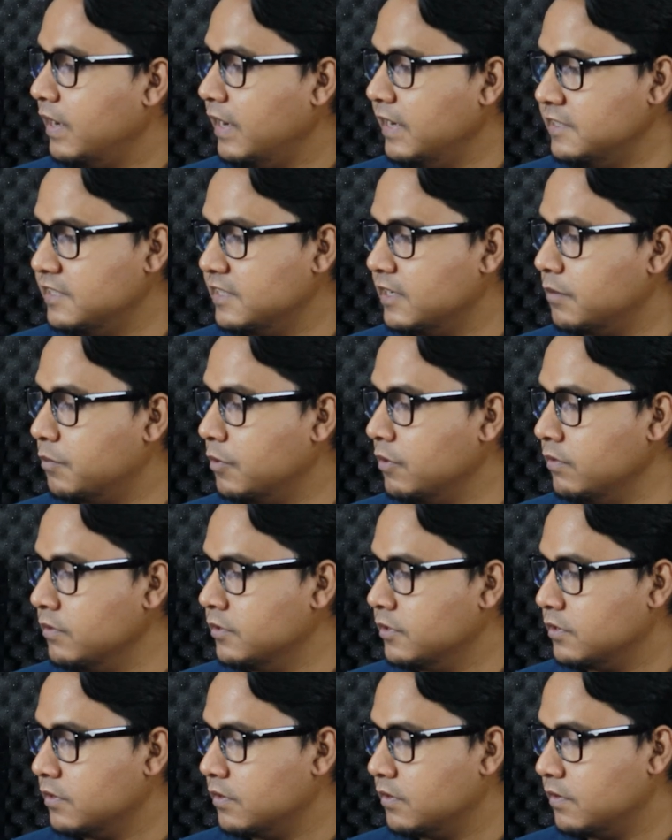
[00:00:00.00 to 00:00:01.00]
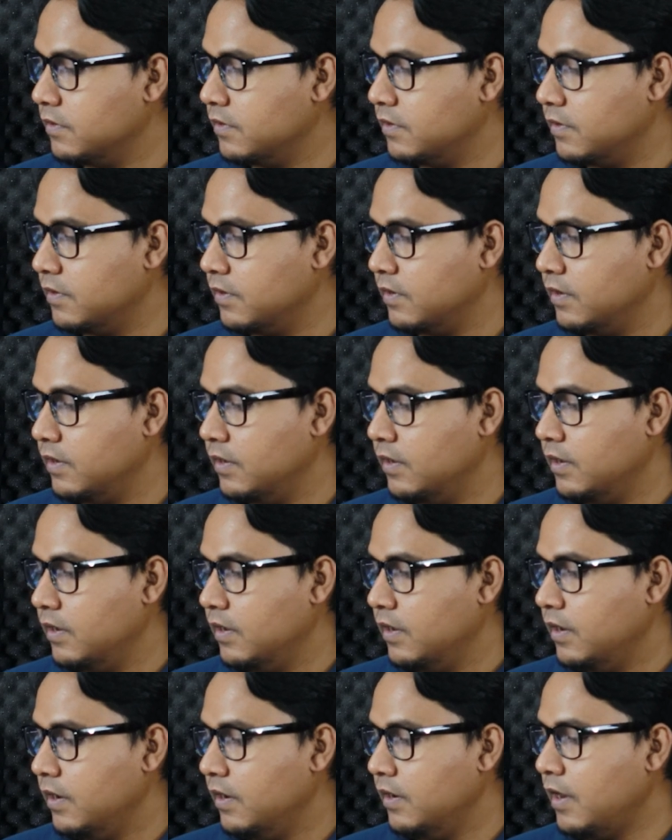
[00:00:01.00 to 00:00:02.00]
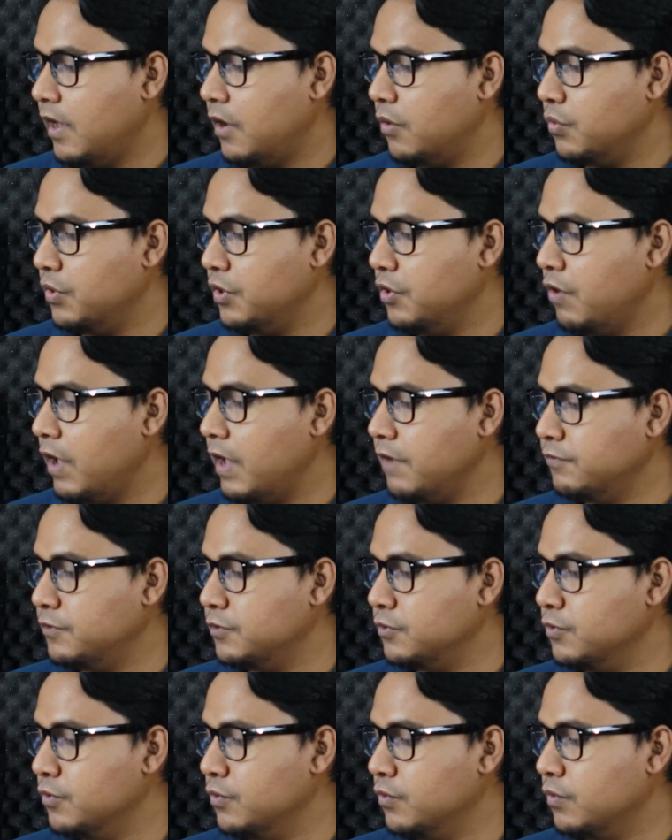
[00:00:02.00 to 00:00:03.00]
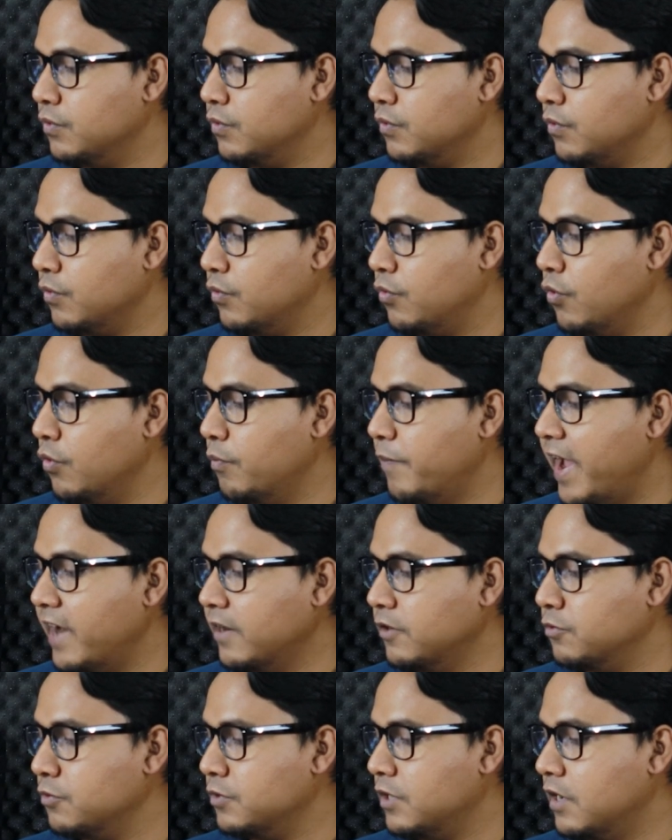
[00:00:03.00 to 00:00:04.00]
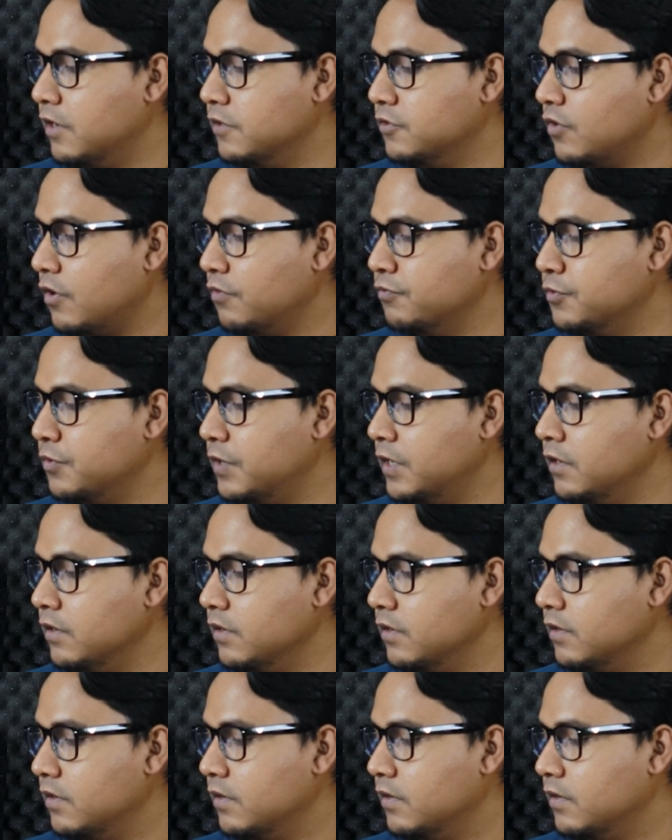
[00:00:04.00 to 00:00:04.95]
It's enabled. Now you have to go back to the software.